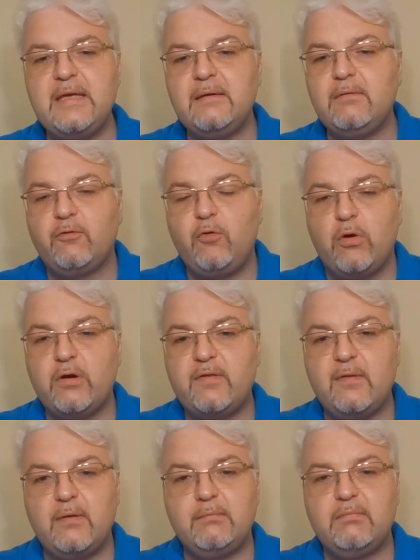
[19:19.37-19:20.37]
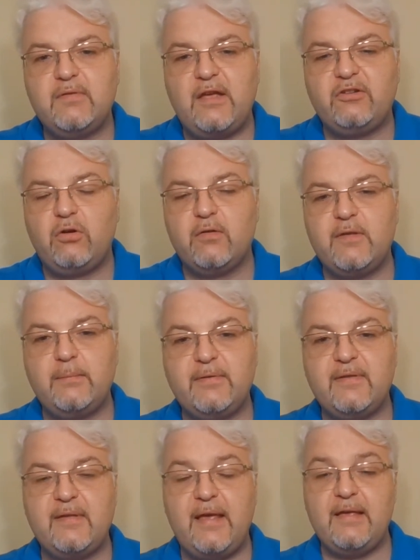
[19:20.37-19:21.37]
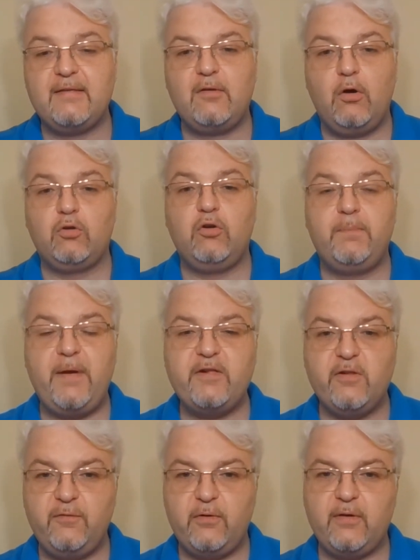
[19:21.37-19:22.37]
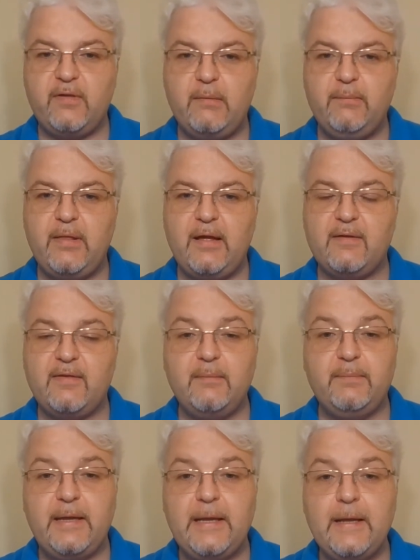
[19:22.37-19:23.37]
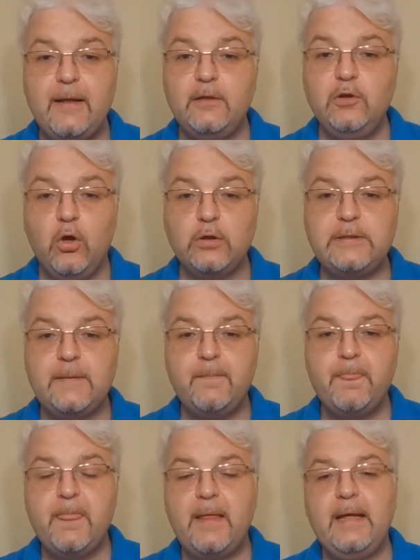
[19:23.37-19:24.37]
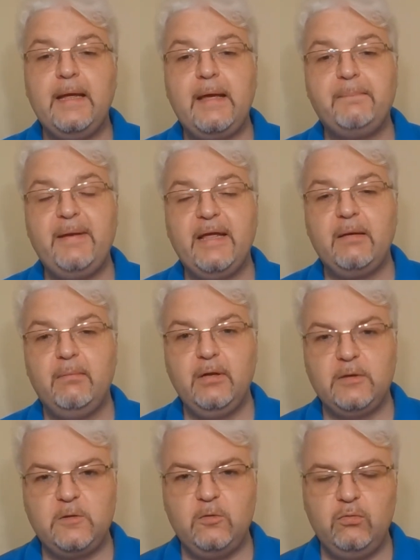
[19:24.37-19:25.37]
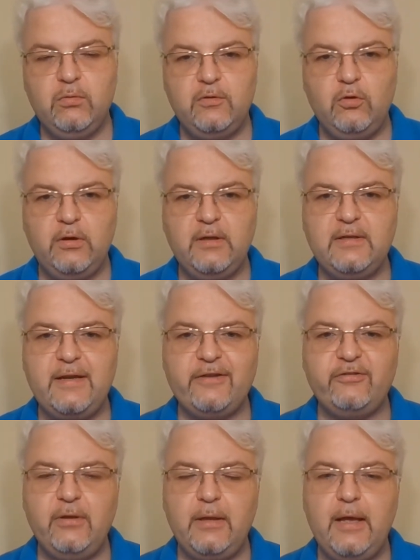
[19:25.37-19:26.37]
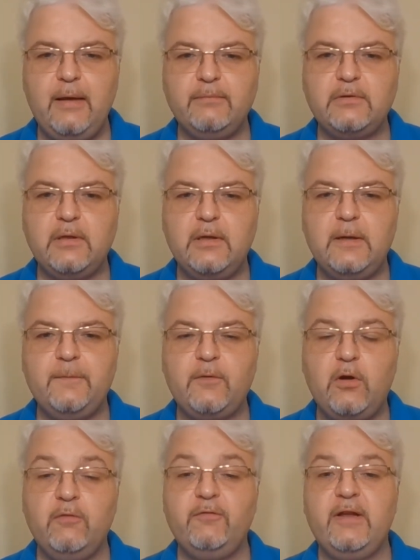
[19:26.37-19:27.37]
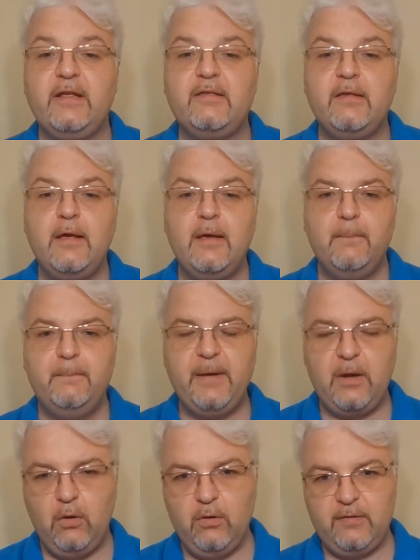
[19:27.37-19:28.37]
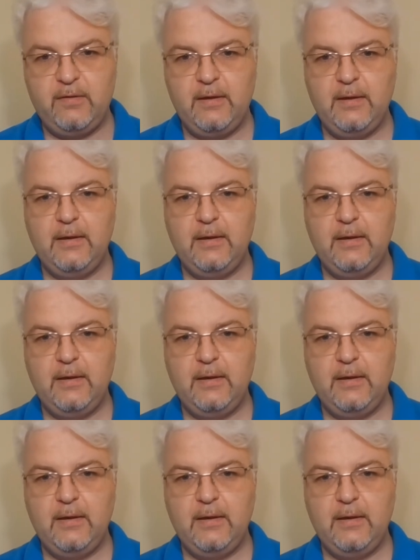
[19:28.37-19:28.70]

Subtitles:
Of course, such concepts as occupation, for example, are simply not applicable to non-international armed conflicts, because